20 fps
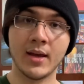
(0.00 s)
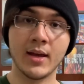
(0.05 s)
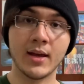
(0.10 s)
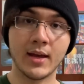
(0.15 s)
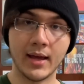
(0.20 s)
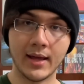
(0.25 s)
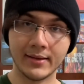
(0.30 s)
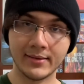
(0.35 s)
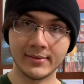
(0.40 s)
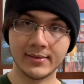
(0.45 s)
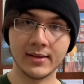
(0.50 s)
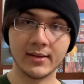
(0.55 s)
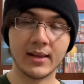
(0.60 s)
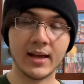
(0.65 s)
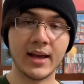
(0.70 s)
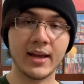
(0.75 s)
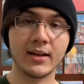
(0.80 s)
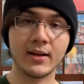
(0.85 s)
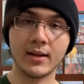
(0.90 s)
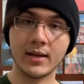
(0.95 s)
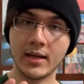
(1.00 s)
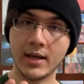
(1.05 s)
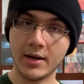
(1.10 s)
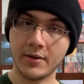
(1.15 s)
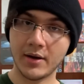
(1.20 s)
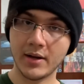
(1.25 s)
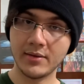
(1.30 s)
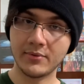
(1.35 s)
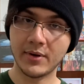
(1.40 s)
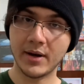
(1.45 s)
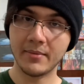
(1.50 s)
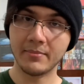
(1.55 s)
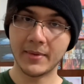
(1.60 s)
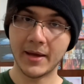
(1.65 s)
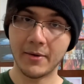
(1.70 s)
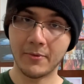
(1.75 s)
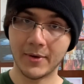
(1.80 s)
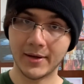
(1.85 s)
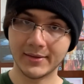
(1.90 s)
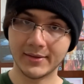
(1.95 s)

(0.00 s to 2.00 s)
Hence the line, "Here I dreamt I was